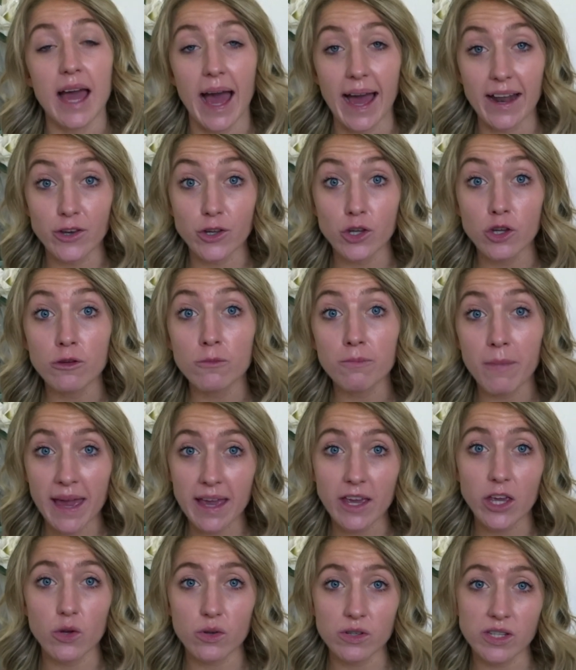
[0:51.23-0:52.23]
and you
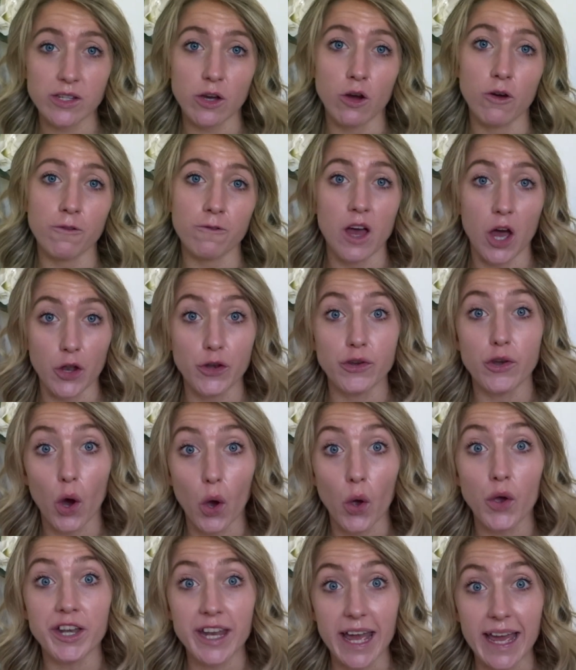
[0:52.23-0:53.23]
make yourself a
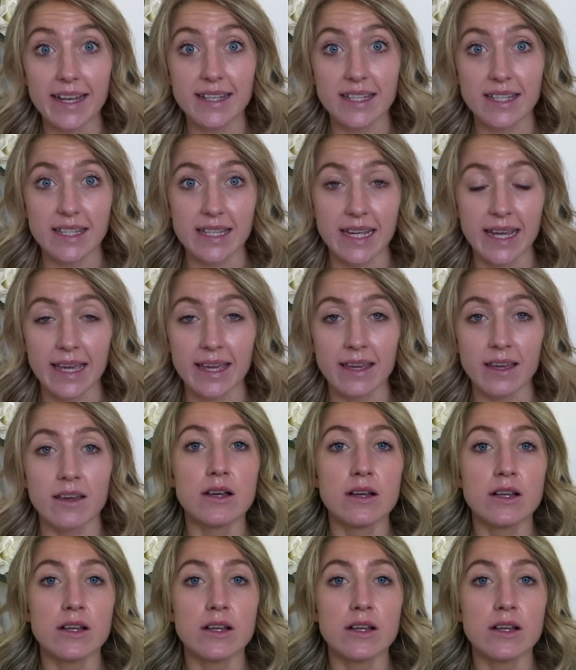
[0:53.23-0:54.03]
known entity.